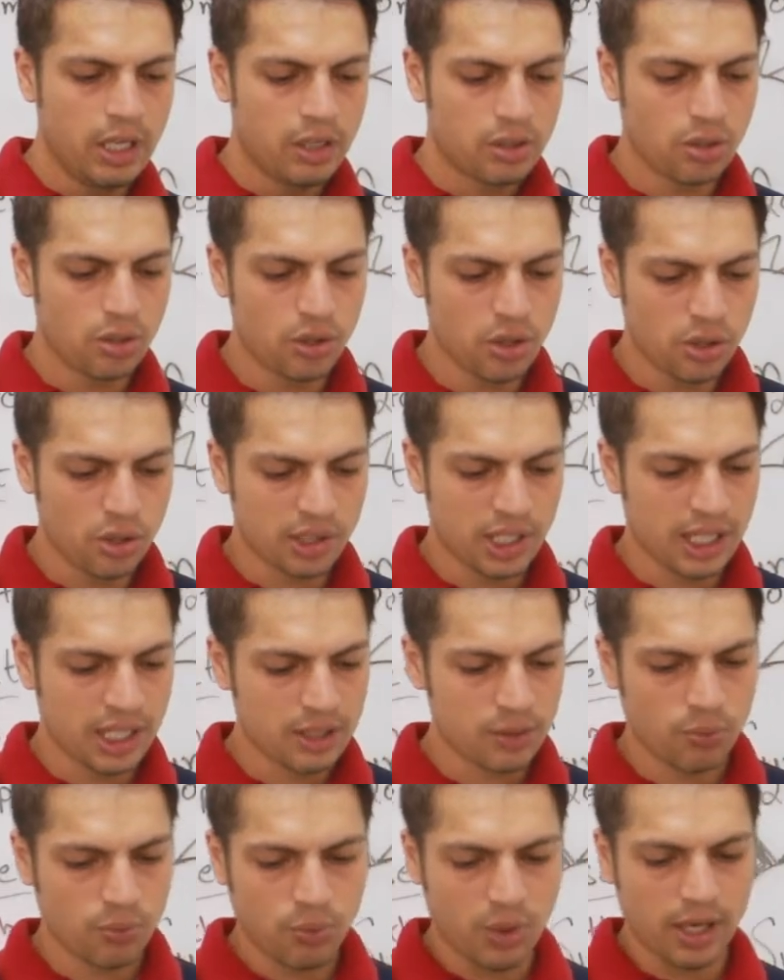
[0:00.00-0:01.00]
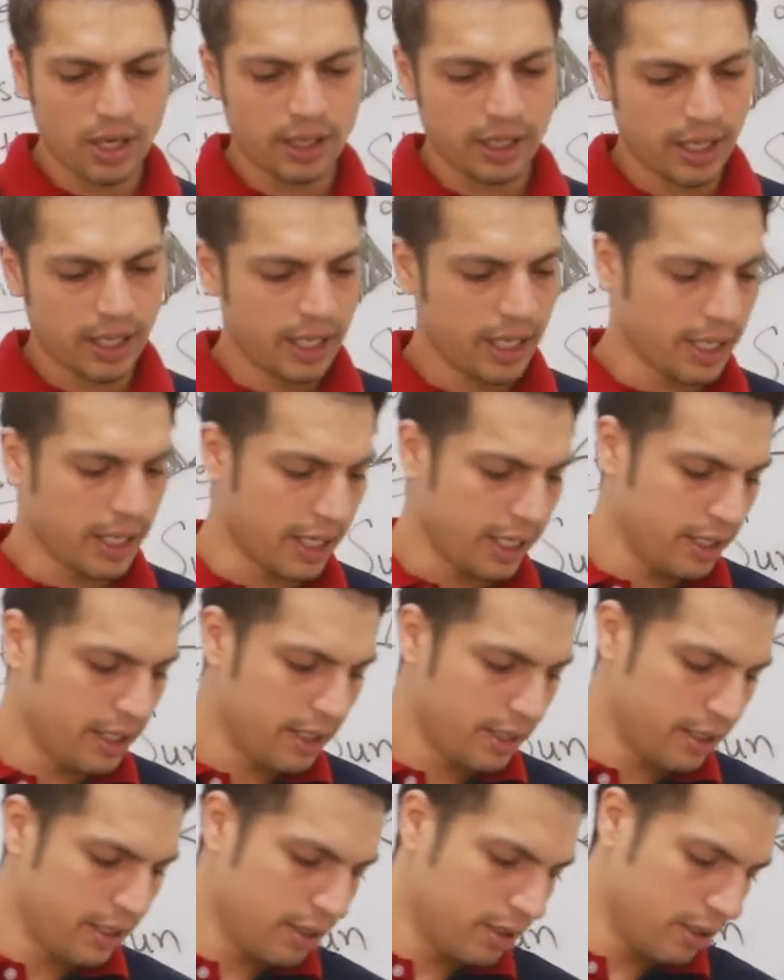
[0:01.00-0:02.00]
So your task 1
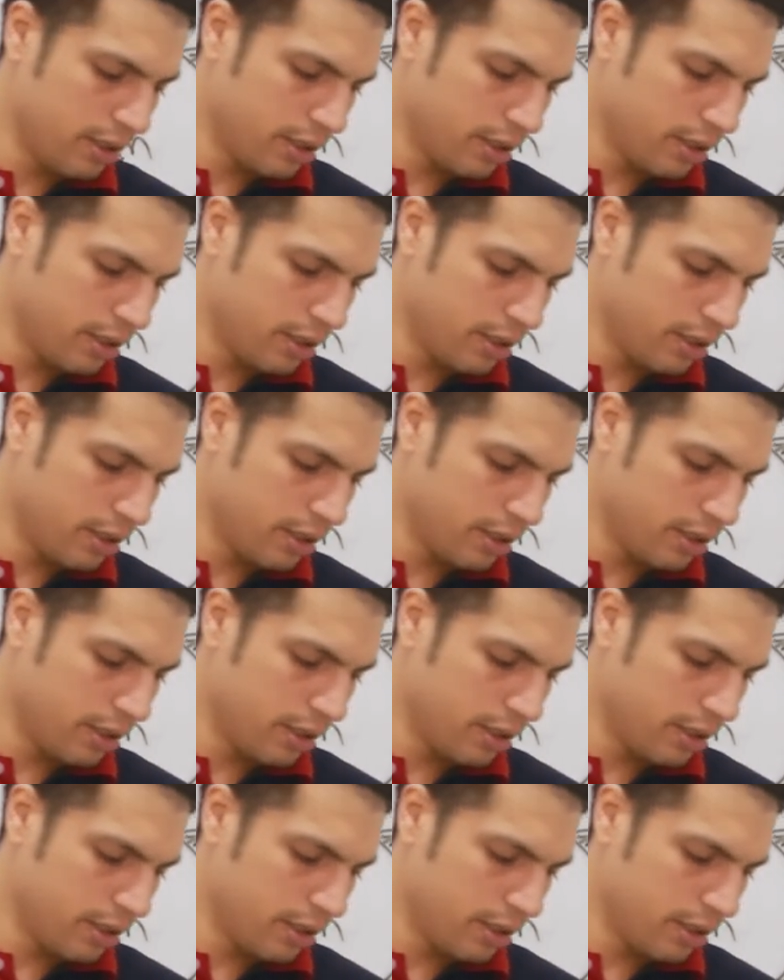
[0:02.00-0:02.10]
is